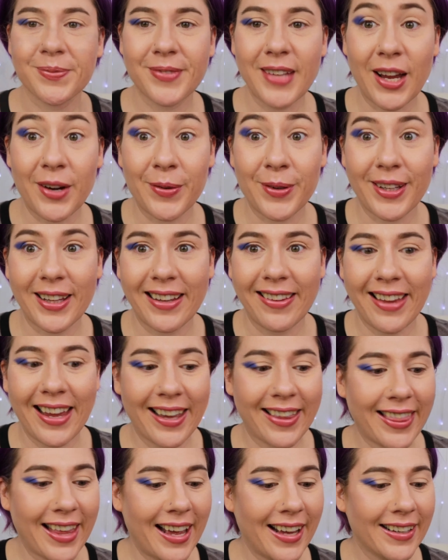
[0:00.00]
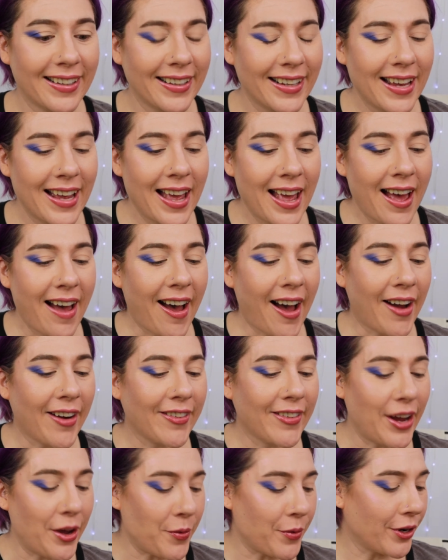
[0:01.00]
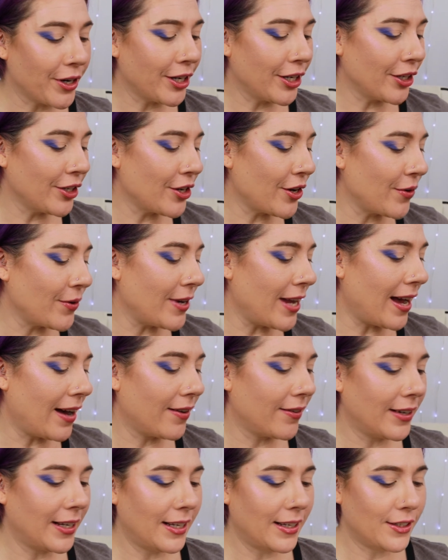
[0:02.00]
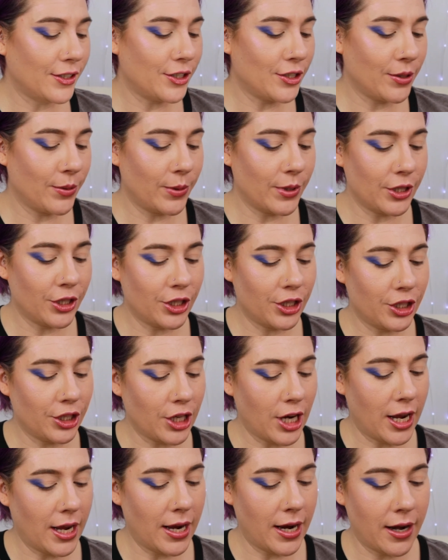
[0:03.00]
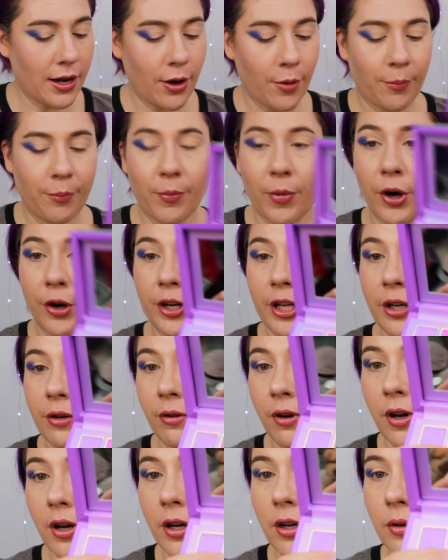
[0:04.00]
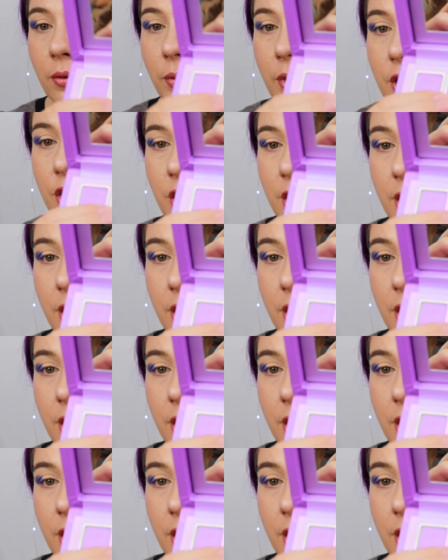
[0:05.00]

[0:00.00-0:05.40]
I really like that. All right, we're gonna go now into the shade Mardi Gras, which